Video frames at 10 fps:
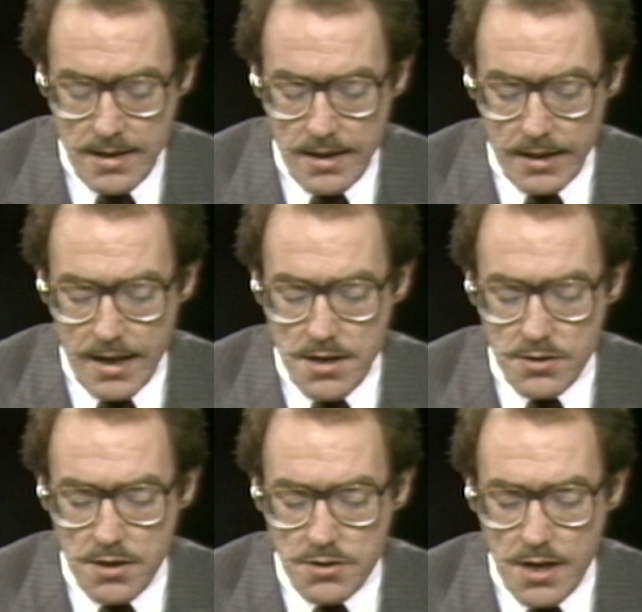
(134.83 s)
Again,
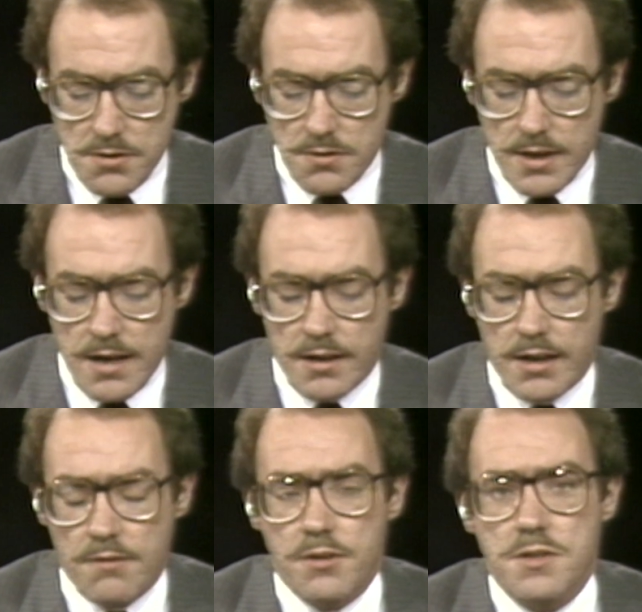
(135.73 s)
just yesterday, the
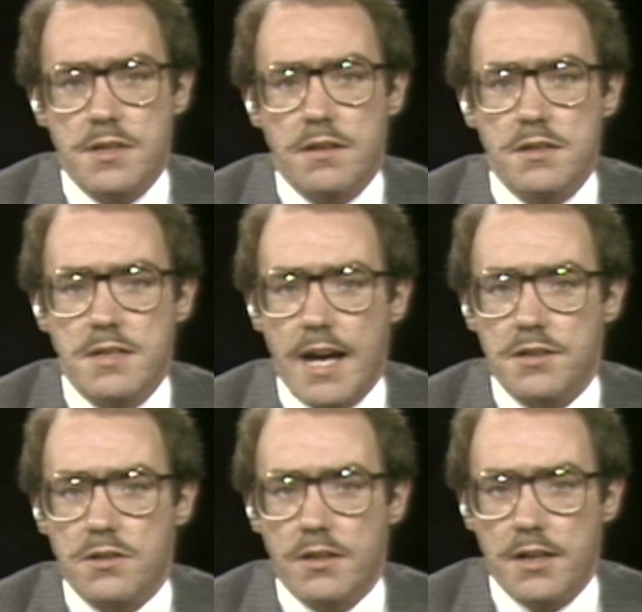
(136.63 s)
governor said the
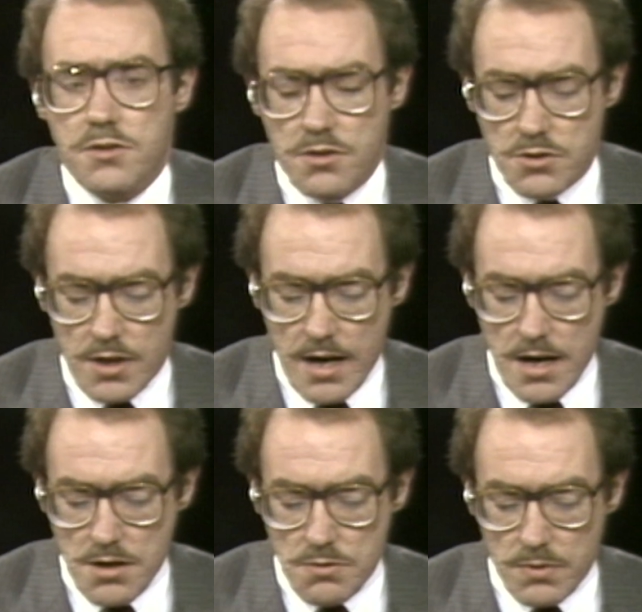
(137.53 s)
tax collection
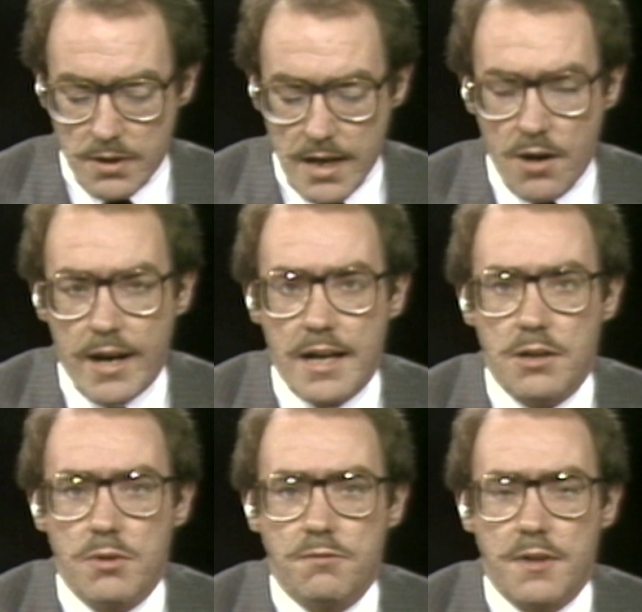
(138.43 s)
change would allow
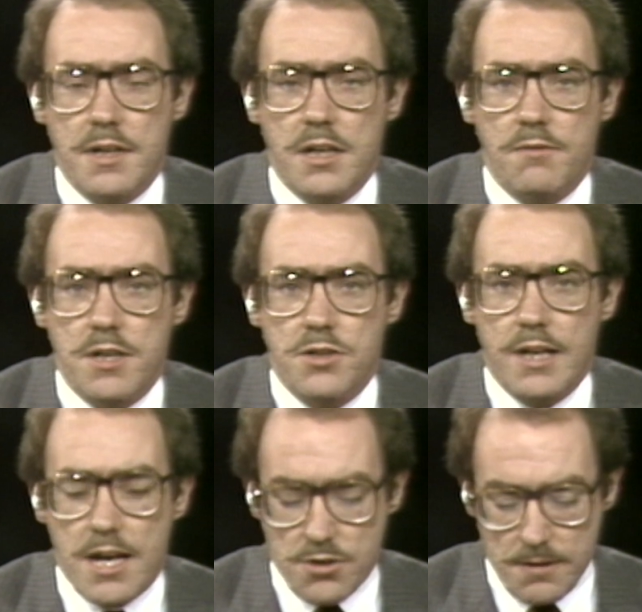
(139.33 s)
adequate funding of
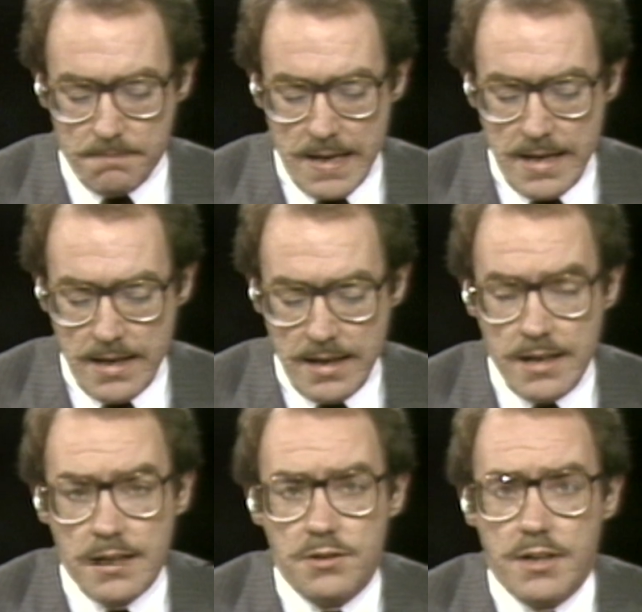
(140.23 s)
education.
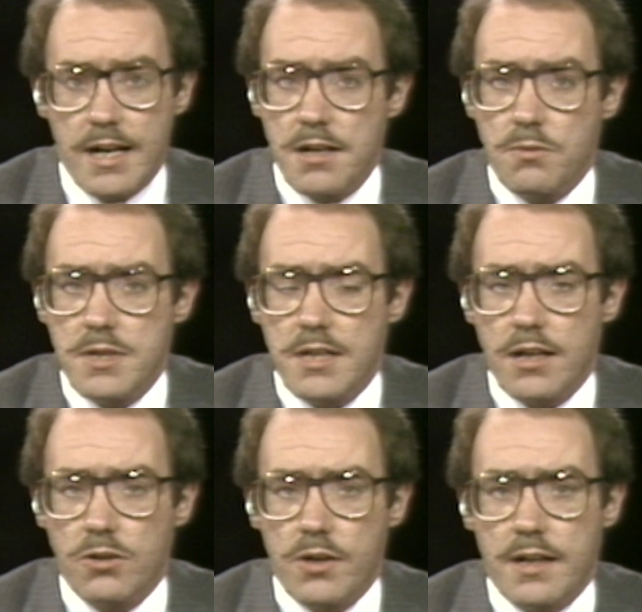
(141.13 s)
Tonight, we take
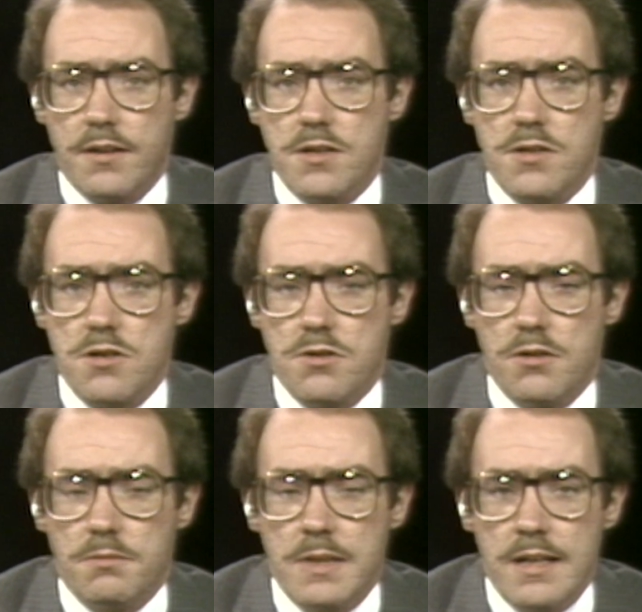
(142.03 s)
a look at this
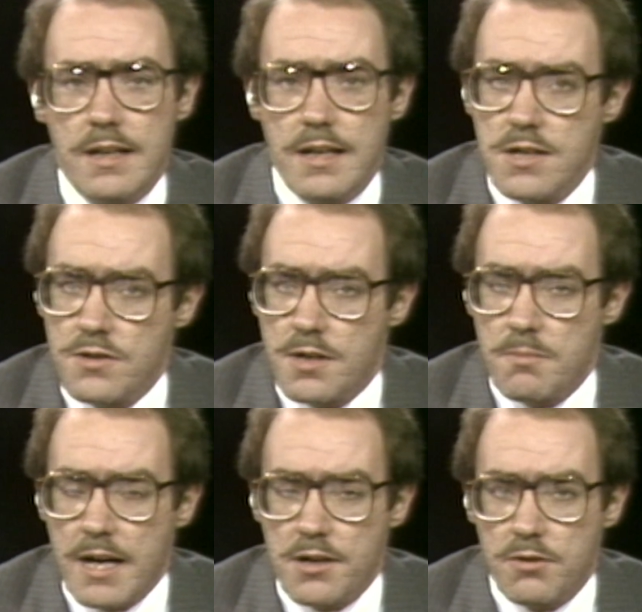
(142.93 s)
issue. Is it a
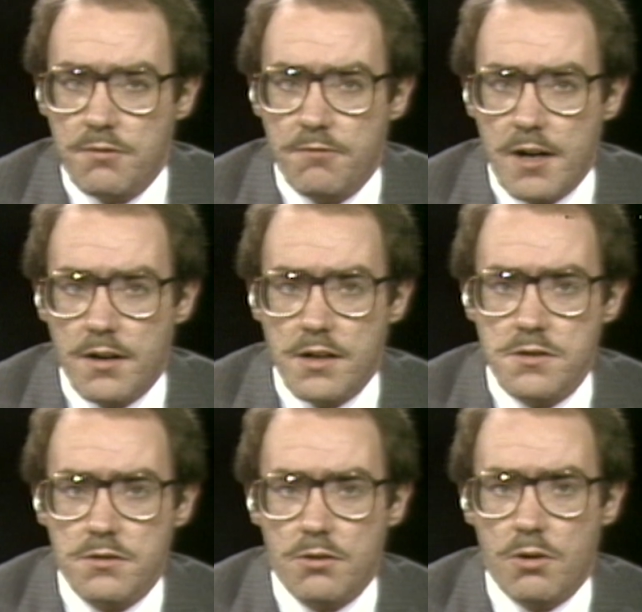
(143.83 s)
matter of
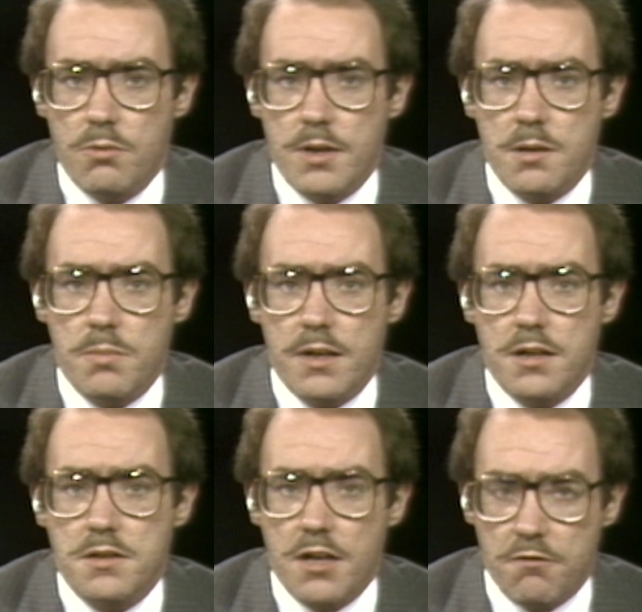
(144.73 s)
fairness, or would it be a
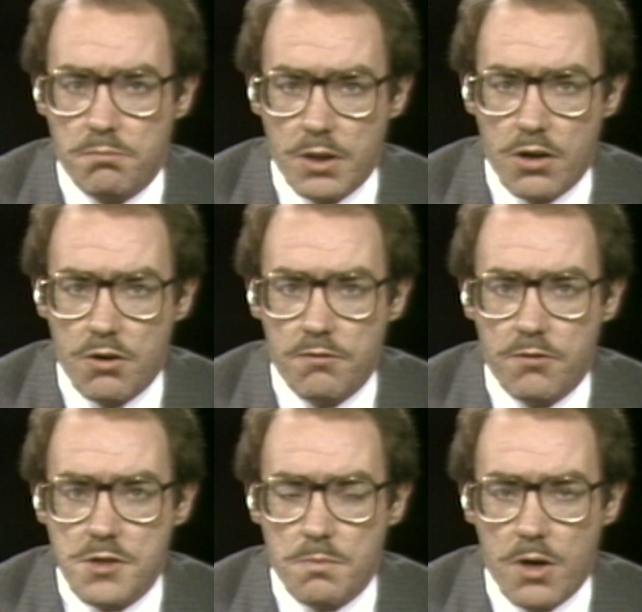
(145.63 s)
tough blow
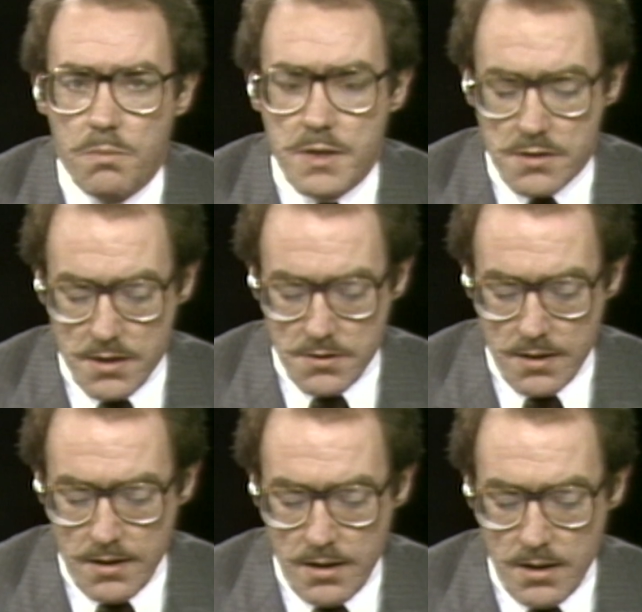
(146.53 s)
for small business?
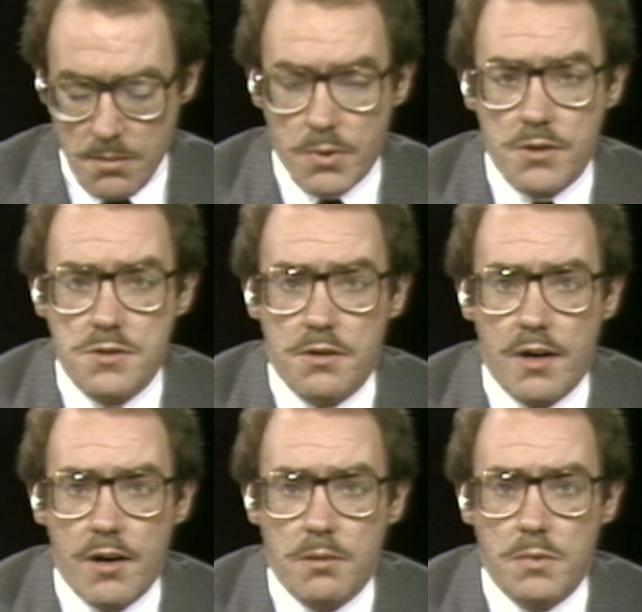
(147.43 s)
Producer
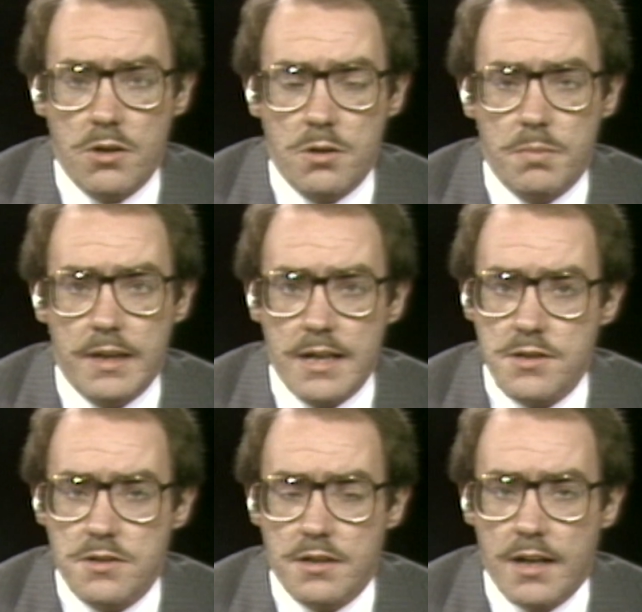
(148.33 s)
Eric Malone
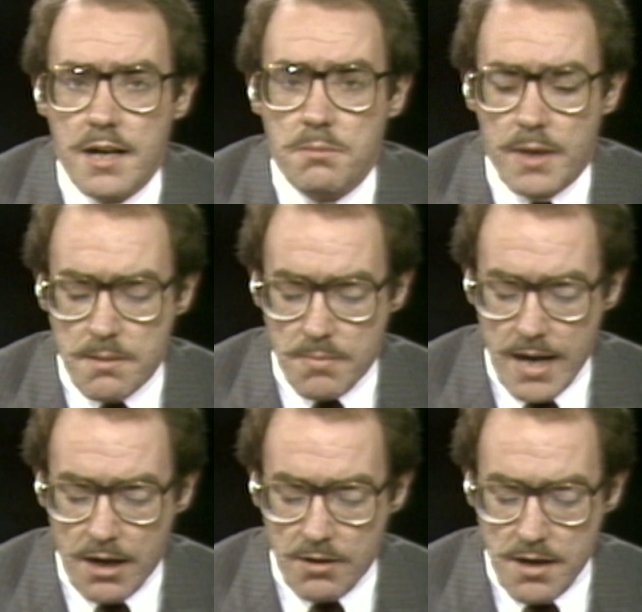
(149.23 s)
begins tonight by
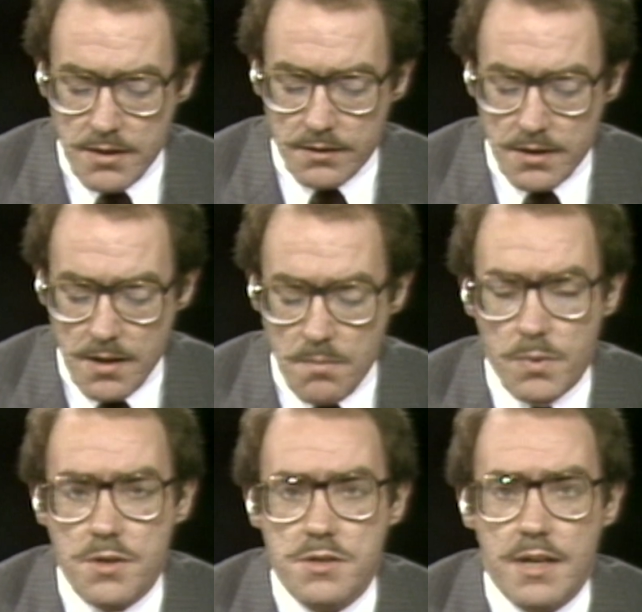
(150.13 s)
backgrounding the
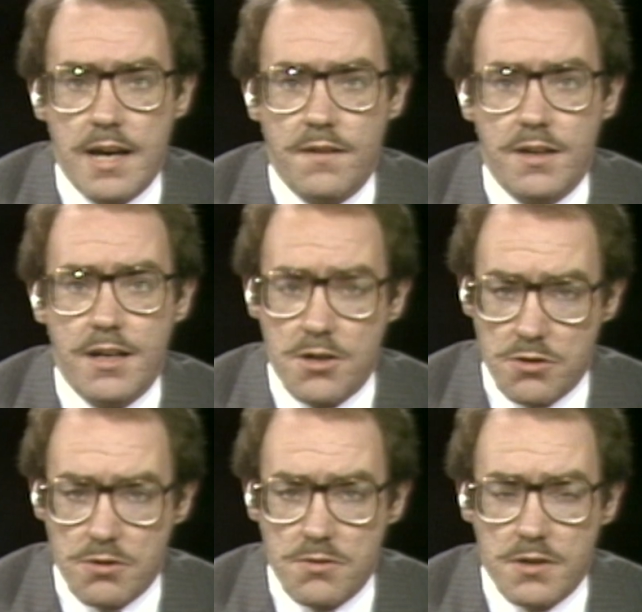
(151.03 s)
numbers and the
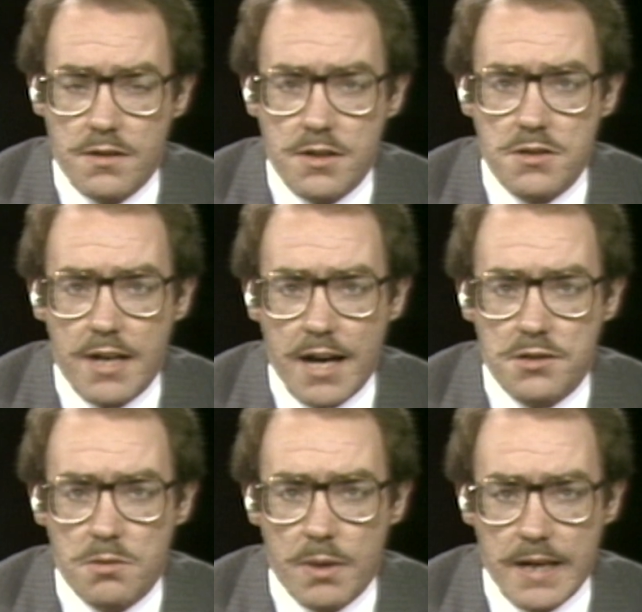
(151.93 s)
issues in this tax
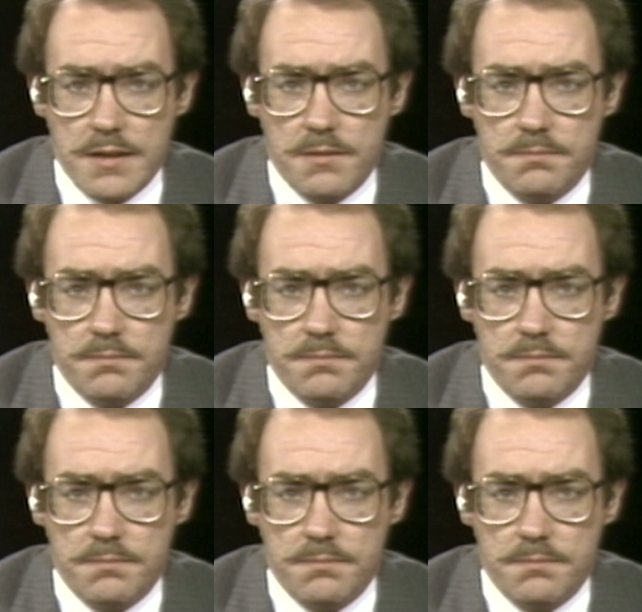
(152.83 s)
debate.